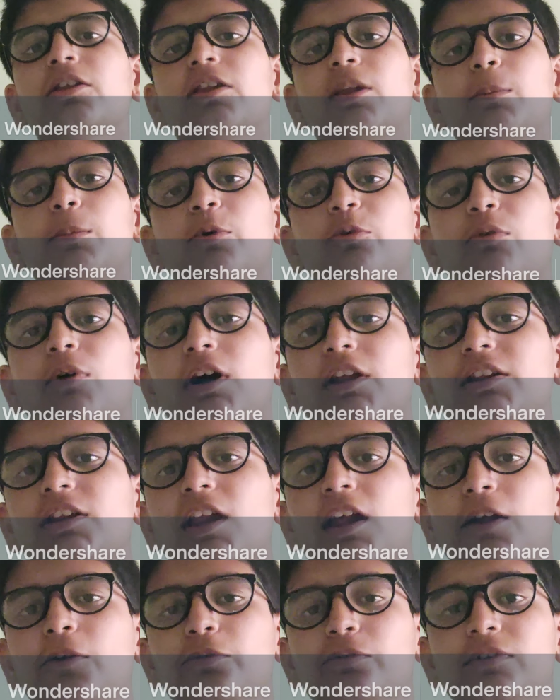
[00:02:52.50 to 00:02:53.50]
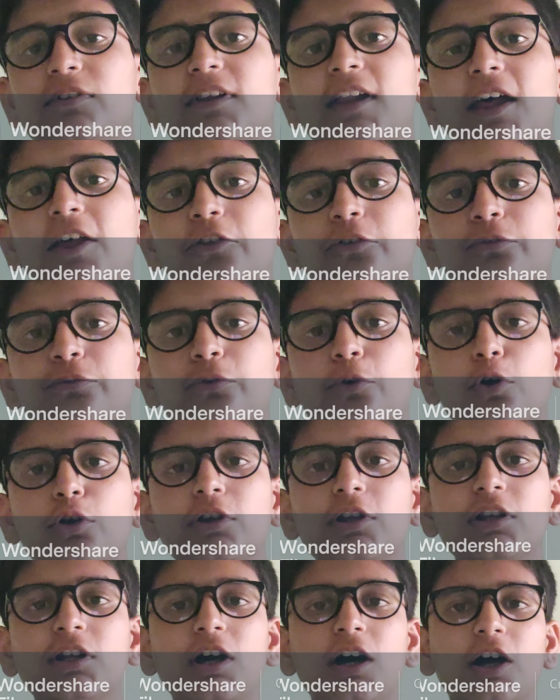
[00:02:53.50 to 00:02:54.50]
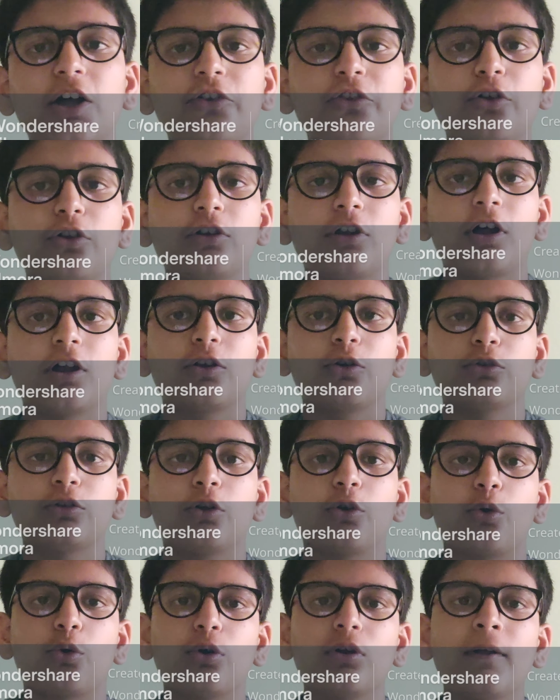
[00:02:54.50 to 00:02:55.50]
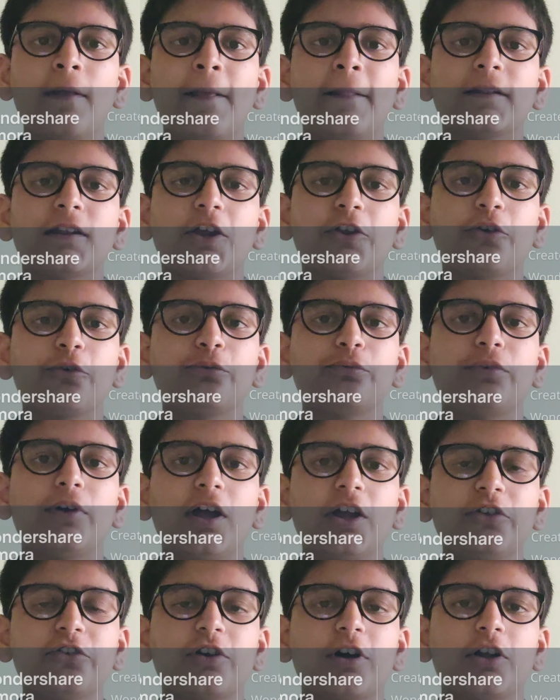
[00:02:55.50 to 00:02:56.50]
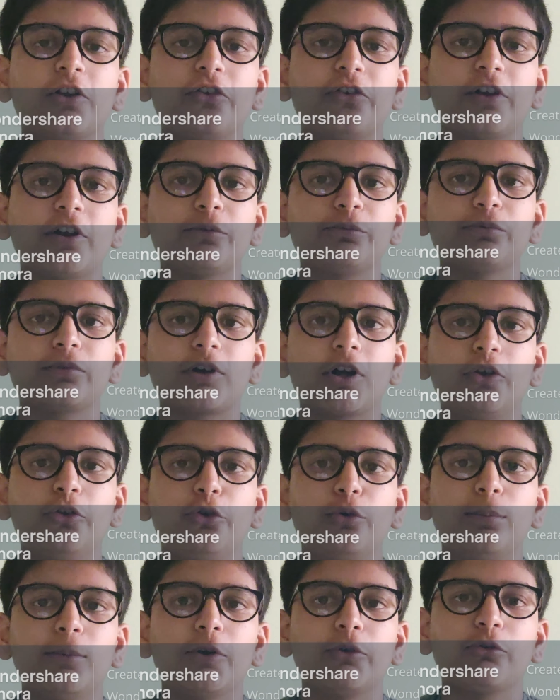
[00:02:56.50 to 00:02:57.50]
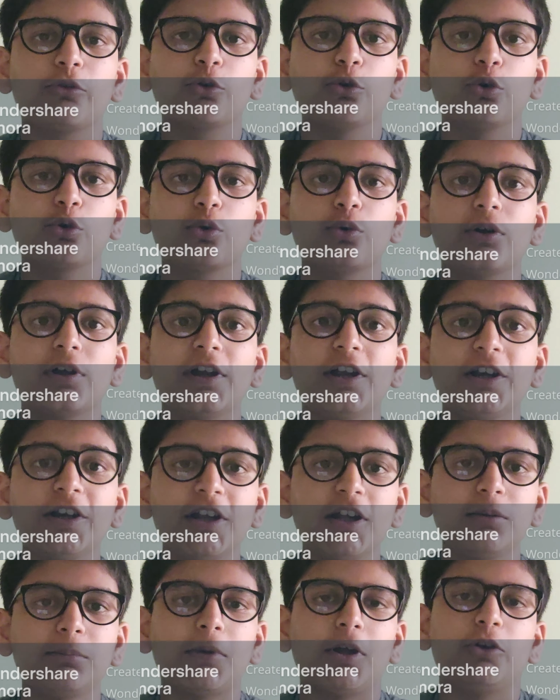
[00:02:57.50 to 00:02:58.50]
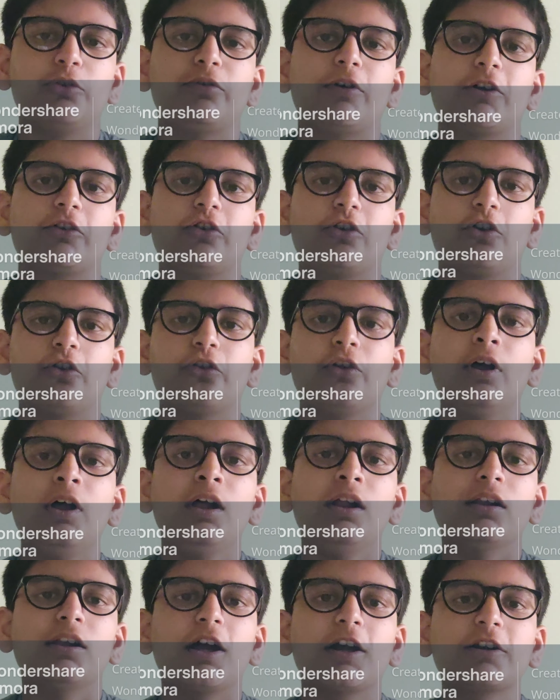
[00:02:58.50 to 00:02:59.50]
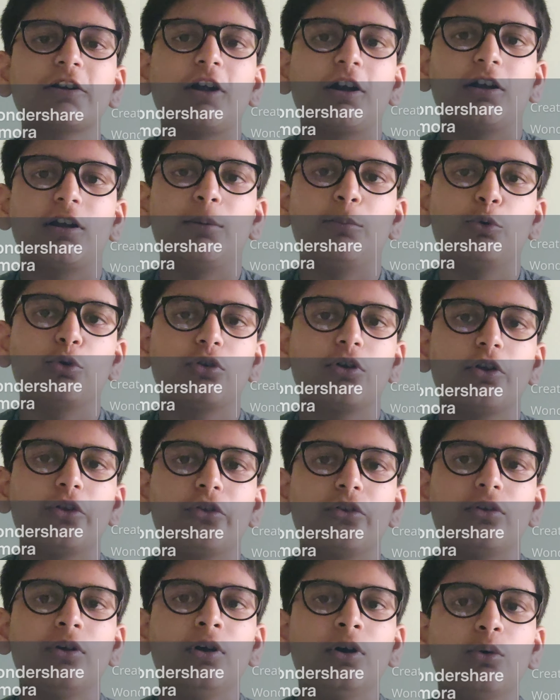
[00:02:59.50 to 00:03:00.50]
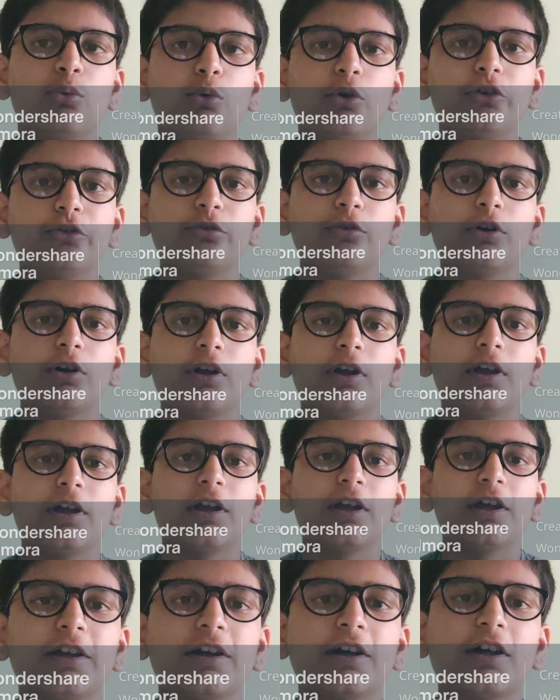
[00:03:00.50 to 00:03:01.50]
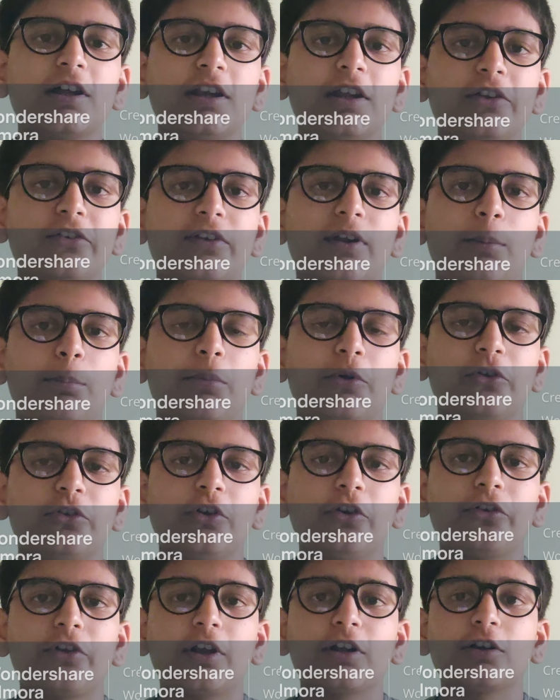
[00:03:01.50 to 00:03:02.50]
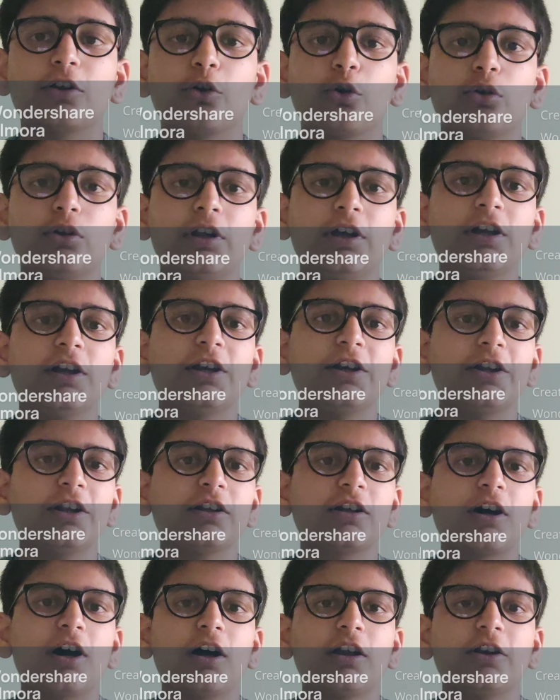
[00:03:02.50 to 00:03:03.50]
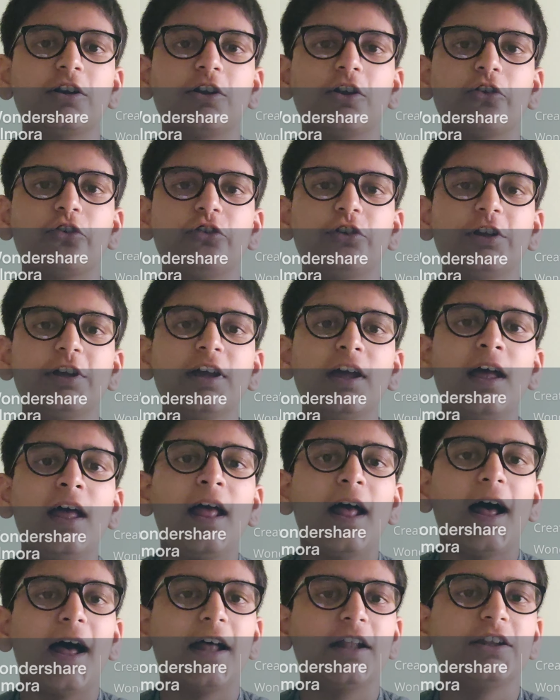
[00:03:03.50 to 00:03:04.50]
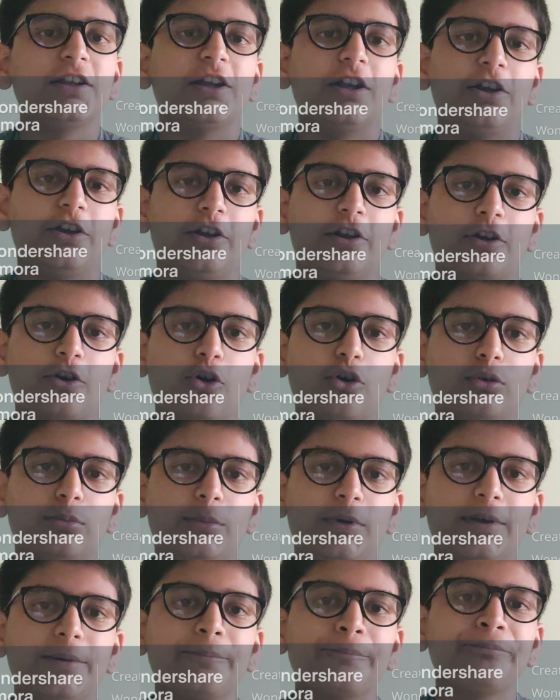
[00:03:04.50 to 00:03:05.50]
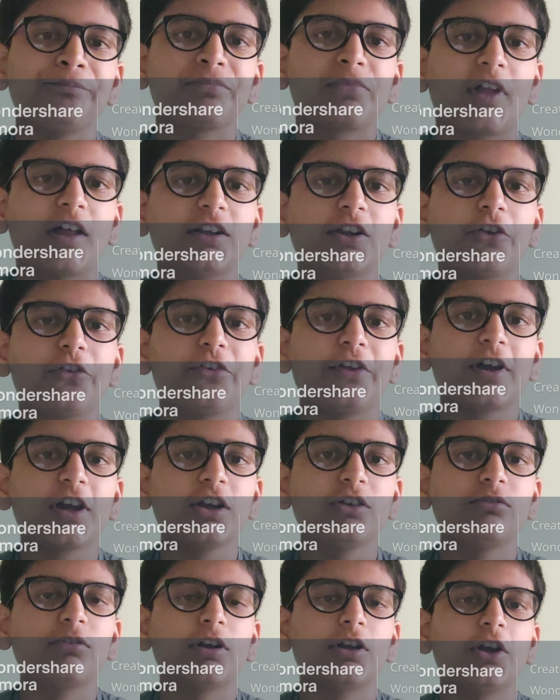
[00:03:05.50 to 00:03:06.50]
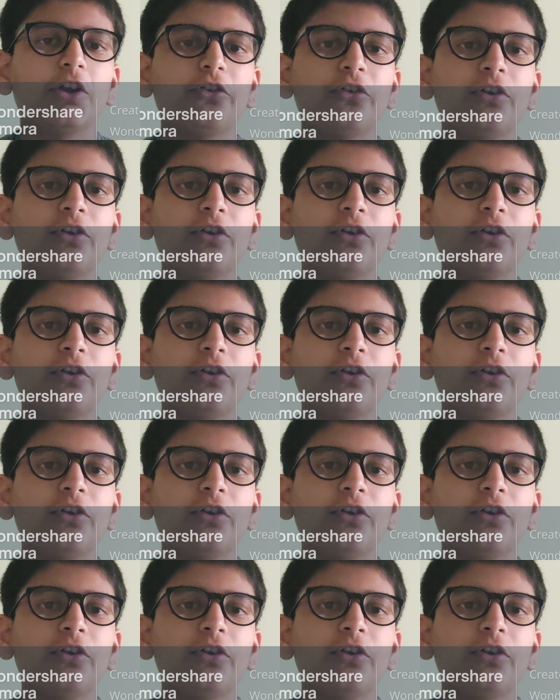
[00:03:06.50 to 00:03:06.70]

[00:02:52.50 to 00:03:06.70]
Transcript: Number one, if less foreign cars are on the road, there's a fair chance that consumers will go to Indian manufacturers like Tata Motors, which would increase their business and grow the Indian car industry and the Indian economy. And the second one